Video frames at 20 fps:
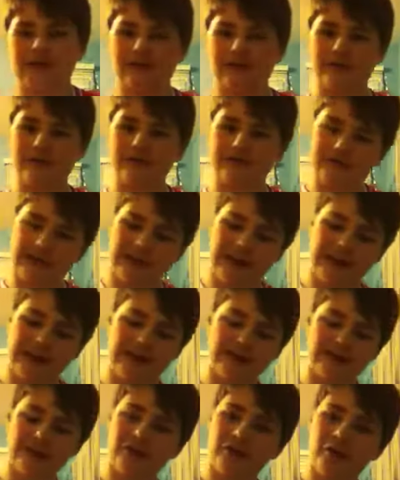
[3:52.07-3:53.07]
enough
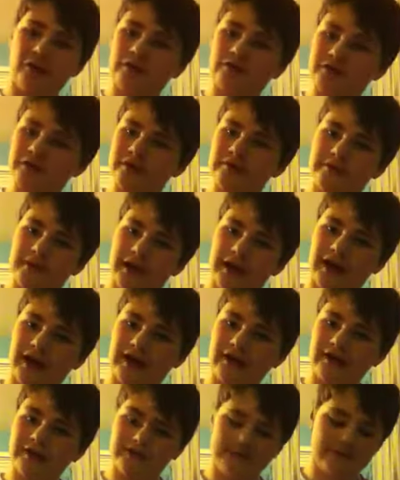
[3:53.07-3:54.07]
sustain to hold it back,